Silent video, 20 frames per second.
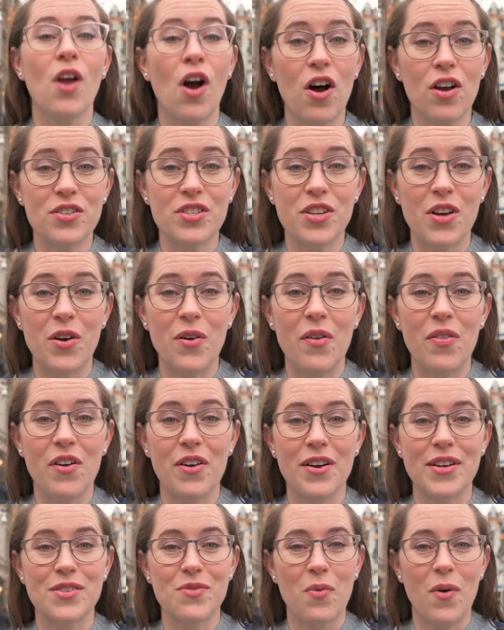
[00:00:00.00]
Also,
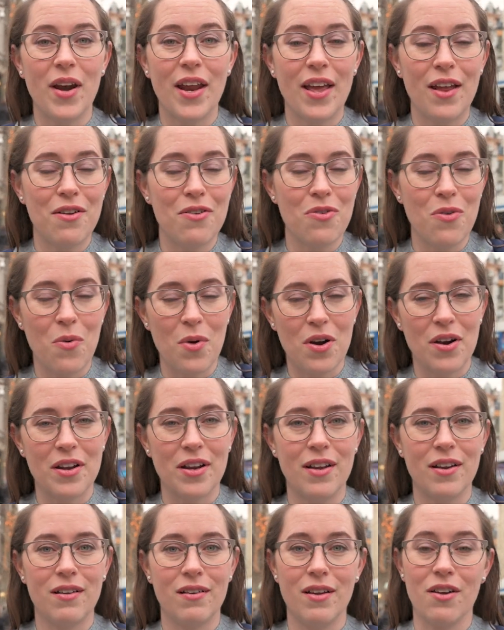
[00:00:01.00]
there is one in
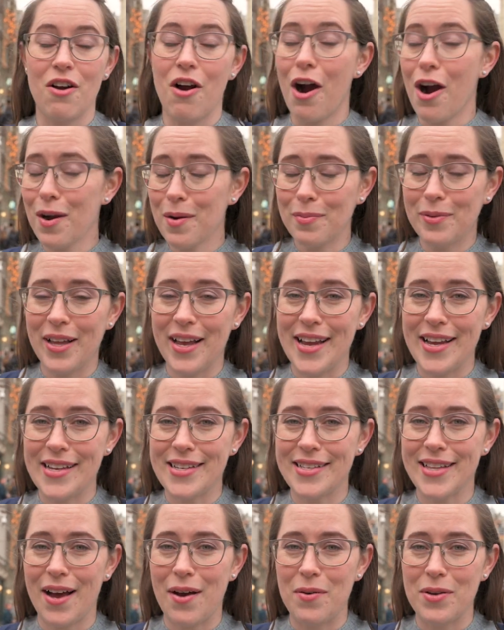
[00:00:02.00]
Nord near our
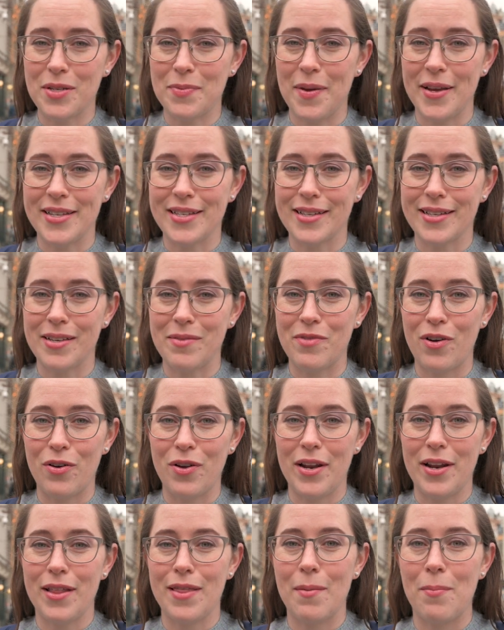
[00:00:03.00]
place that was basically
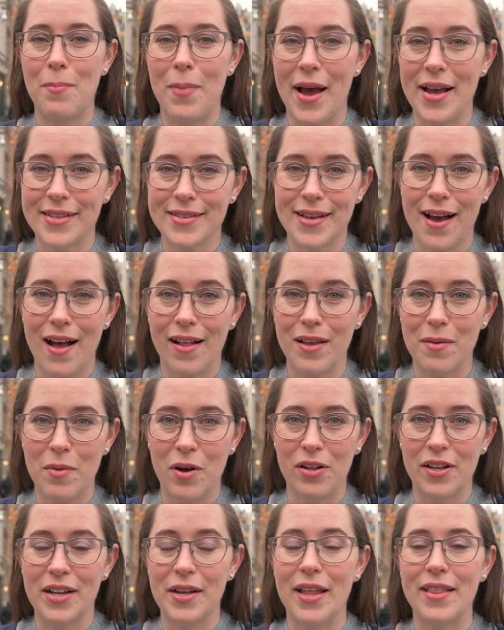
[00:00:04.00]
voted the best
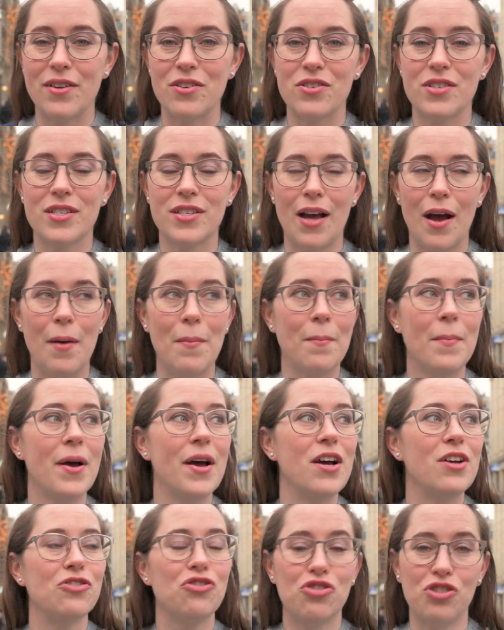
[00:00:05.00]
oliebollen, and there's some
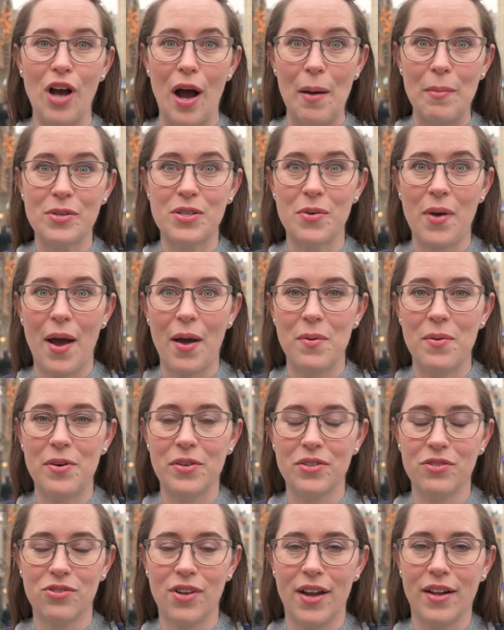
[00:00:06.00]
shops. So I
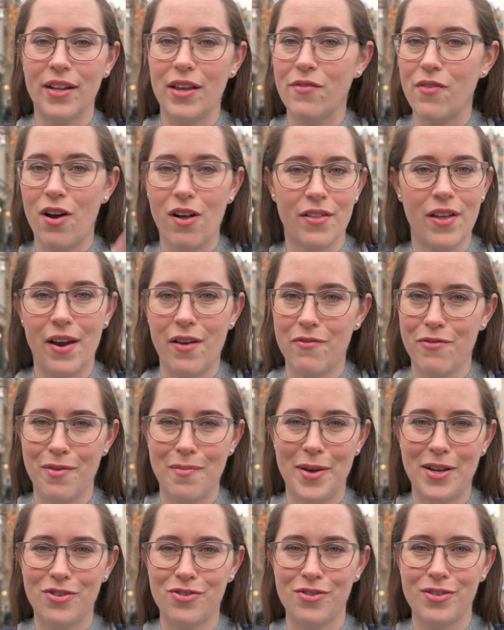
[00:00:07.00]
will try to leave all that
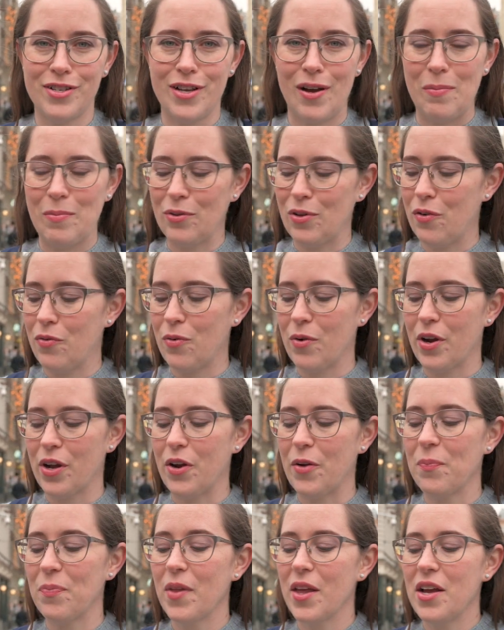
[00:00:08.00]
information down below for
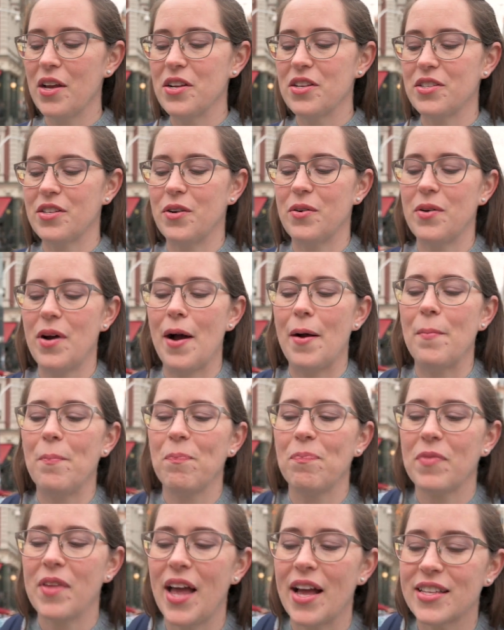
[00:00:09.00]
you. So
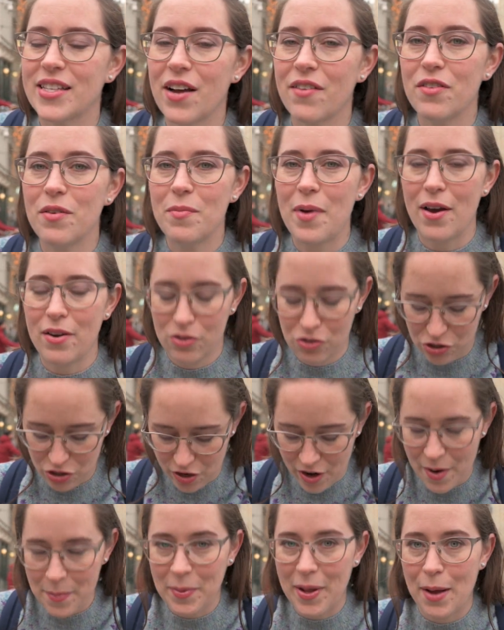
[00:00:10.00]
yeah, it's covered in powdered
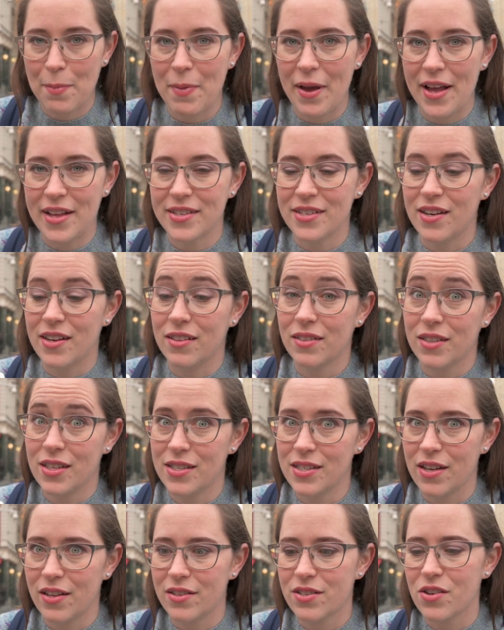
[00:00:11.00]
sugar. I have black pants on.
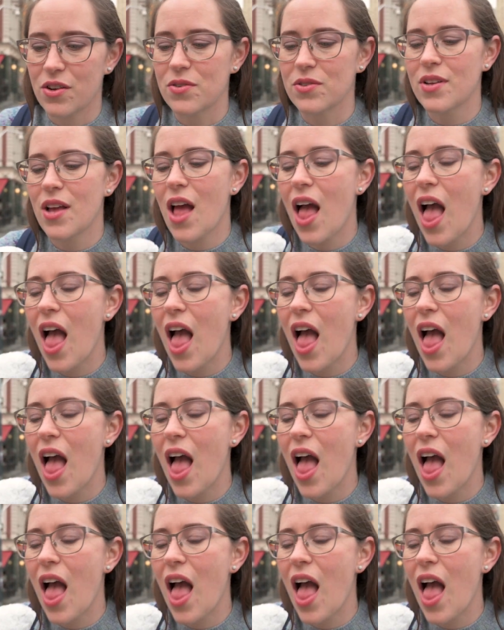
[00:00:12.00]
Let's see how this goes.